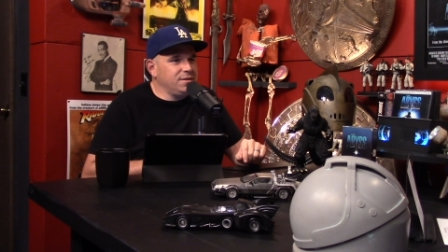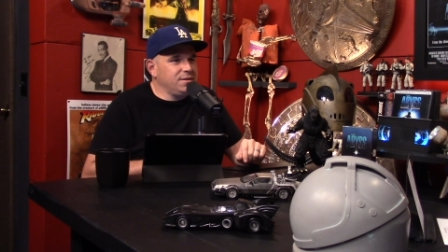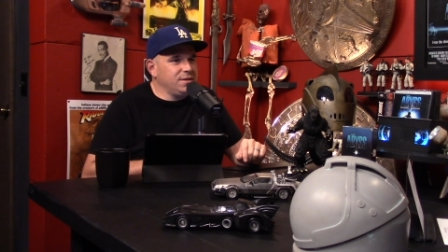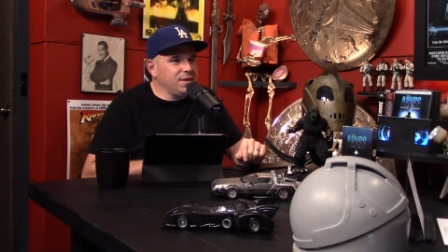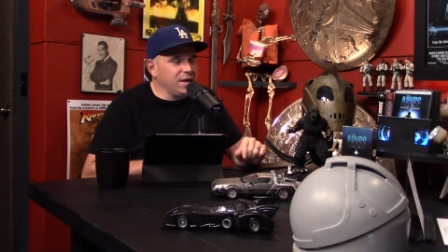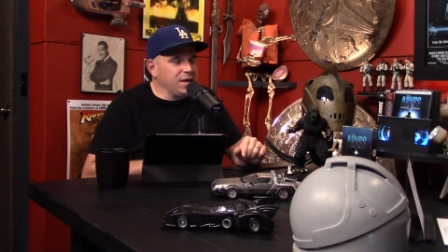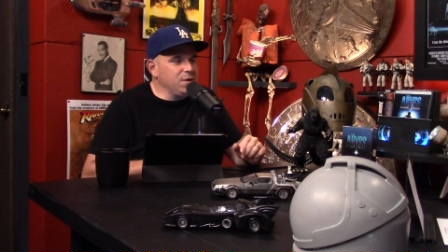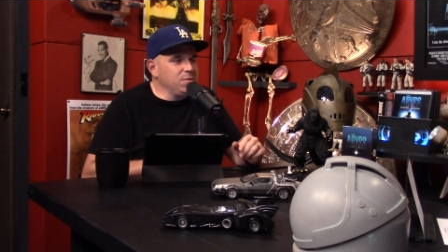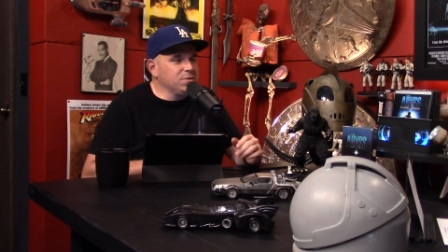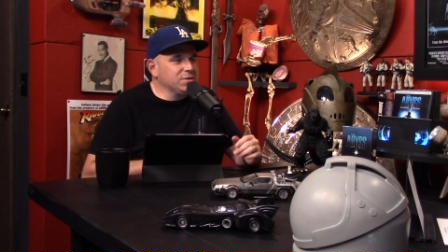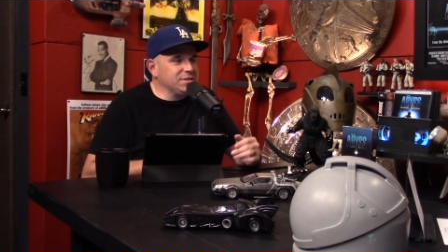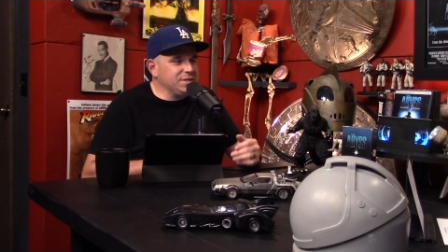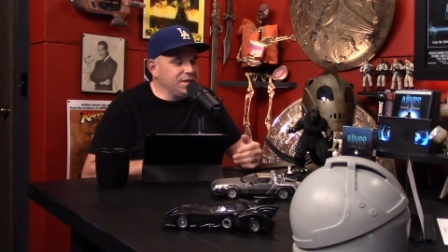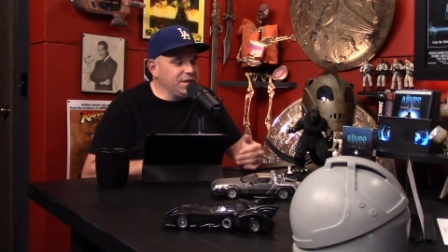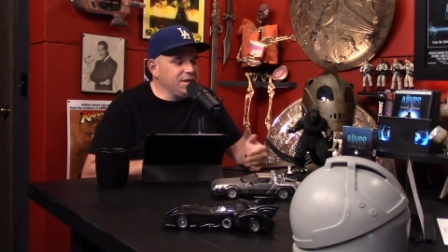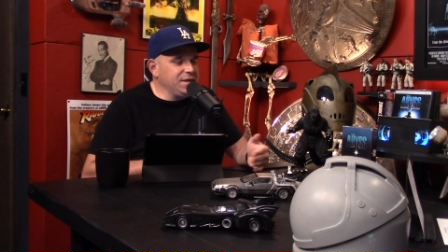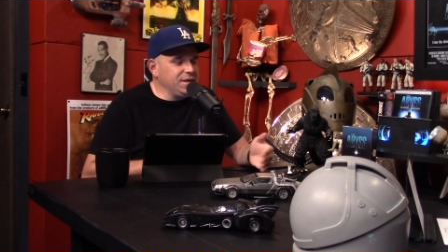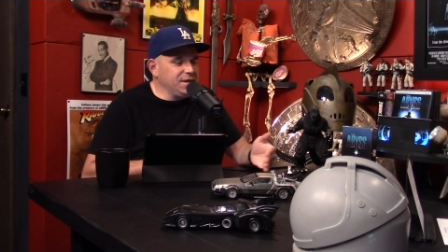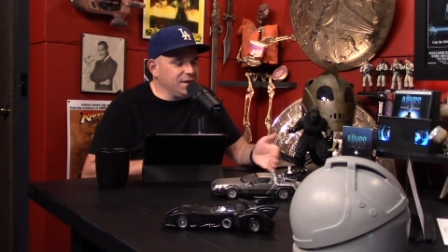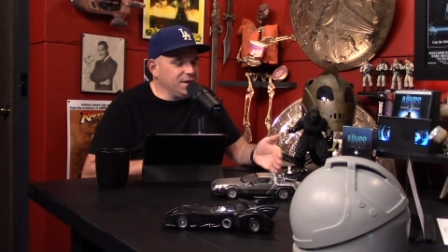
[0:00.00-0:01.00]
yeah, he was
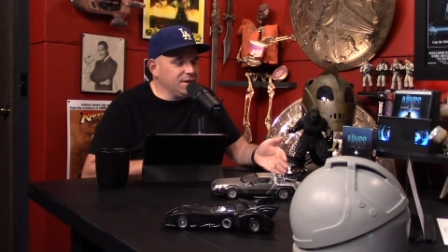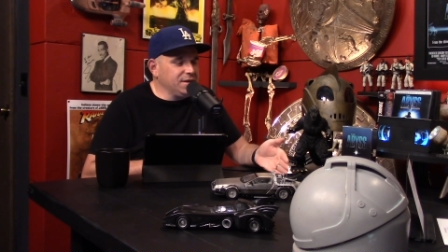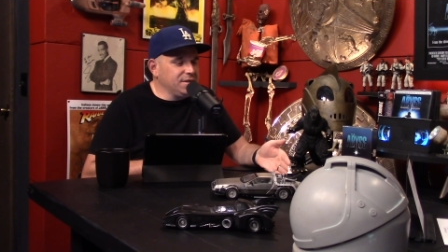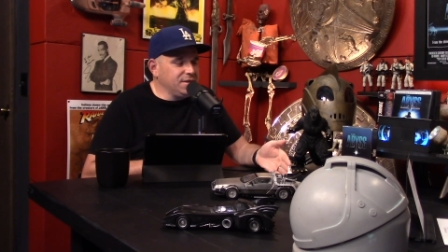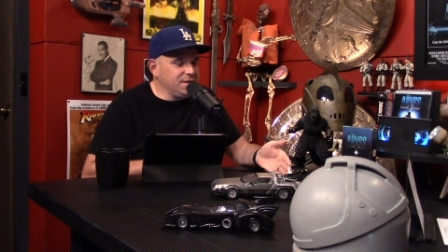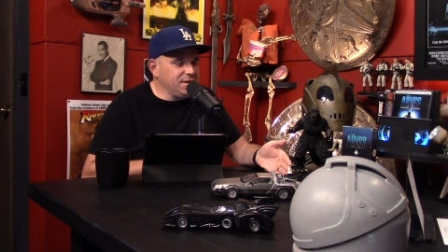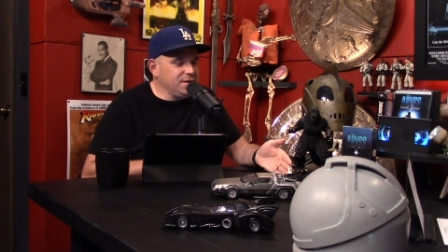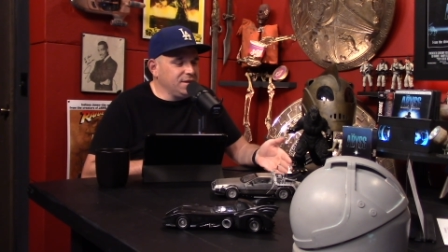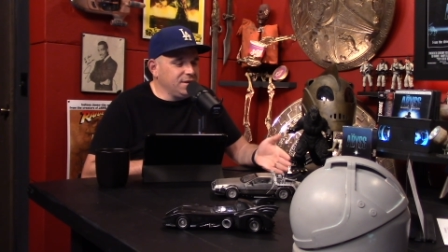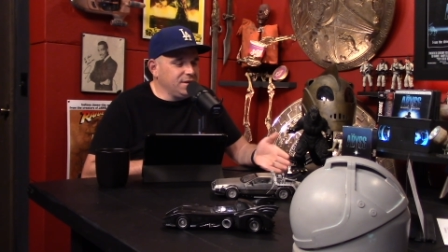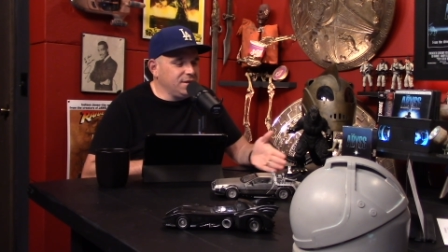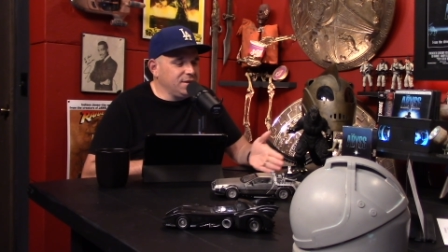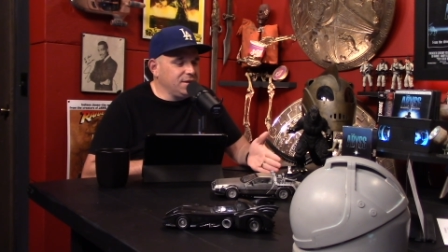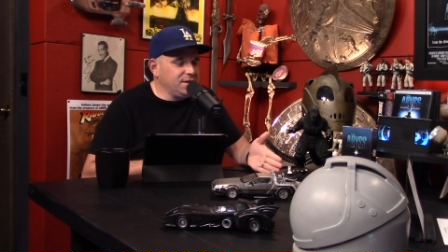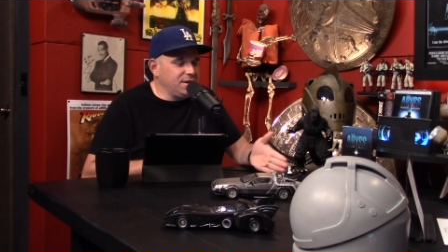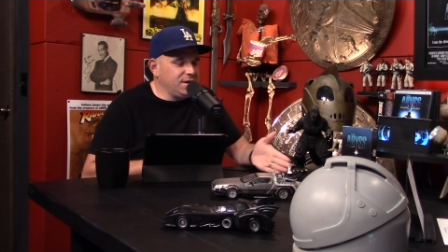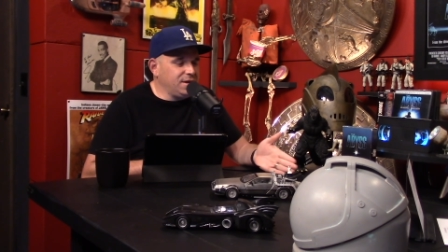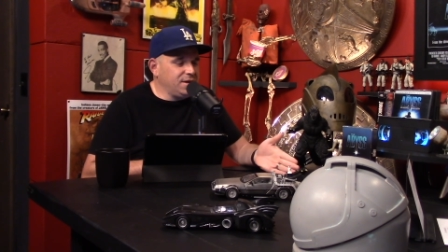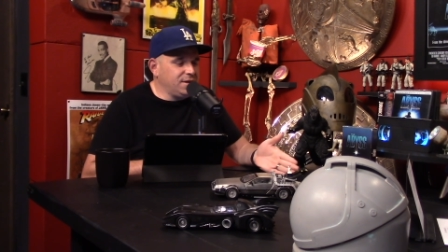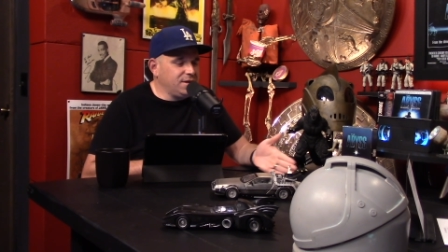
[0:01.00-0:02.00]
leading the
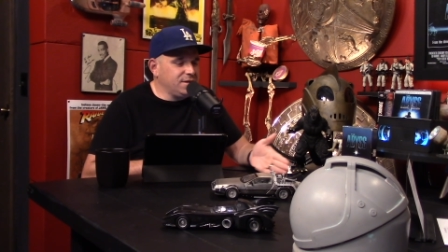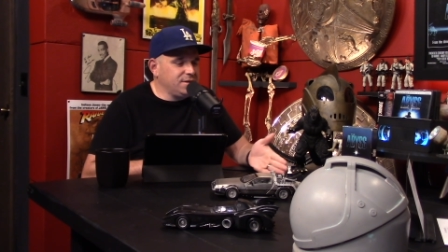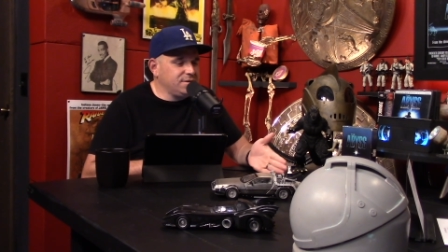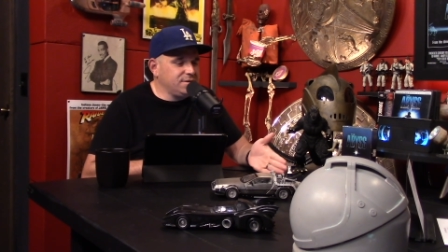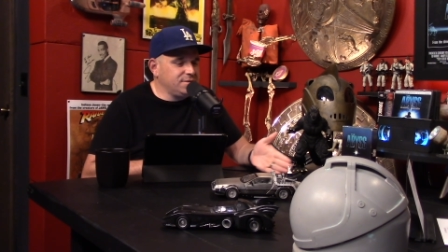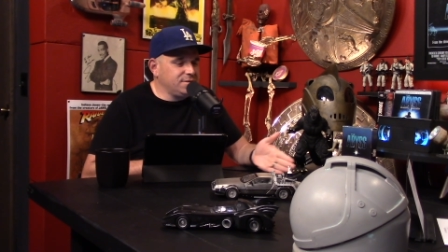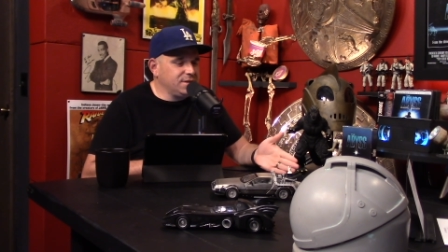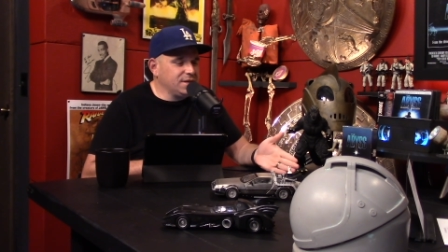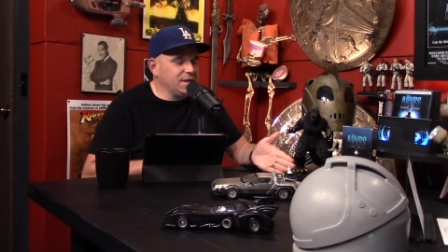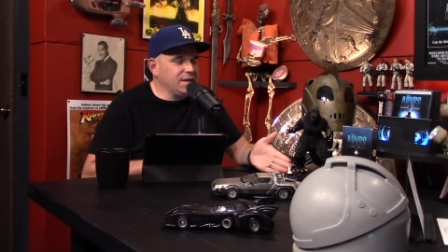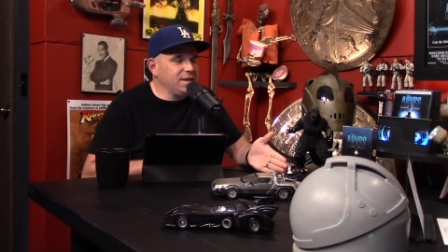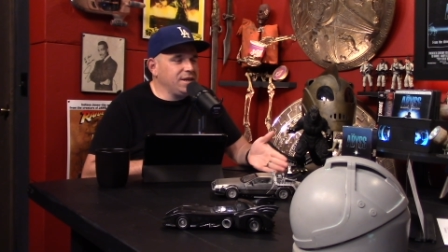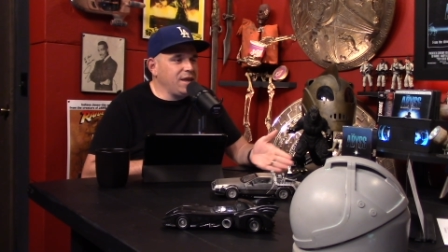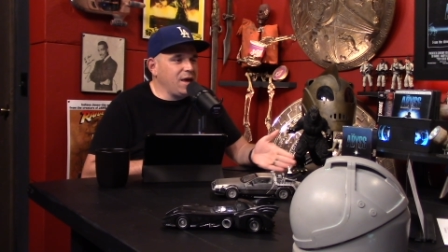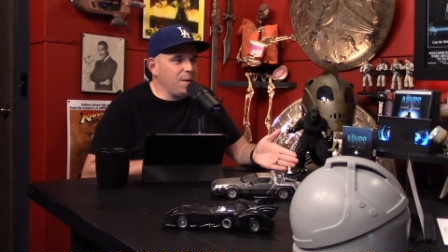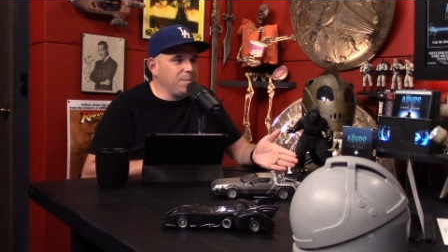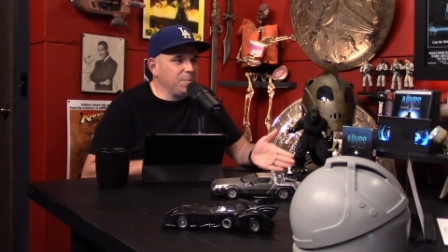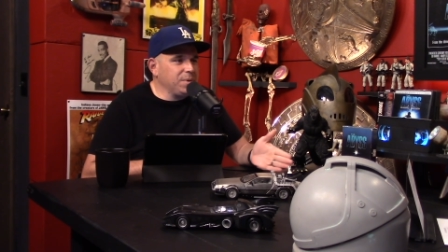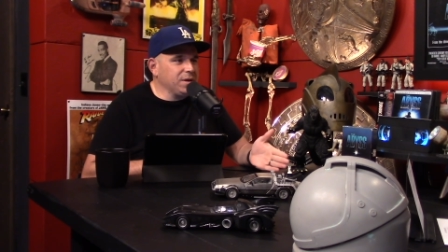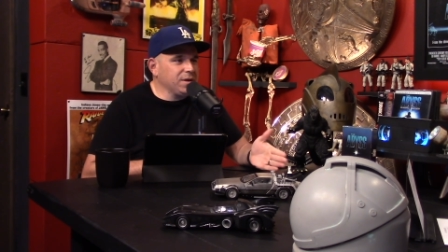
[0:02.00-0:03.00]

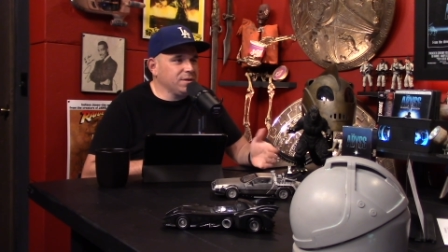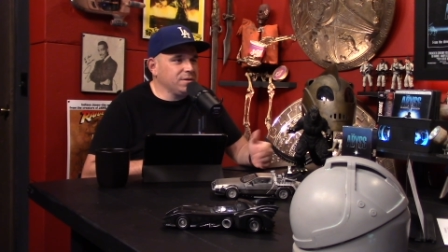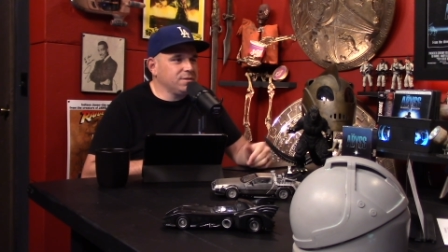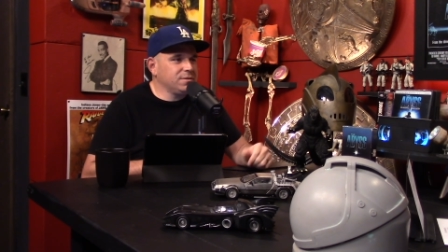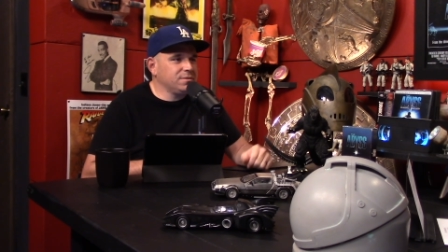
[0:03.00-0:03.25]
kidnapping.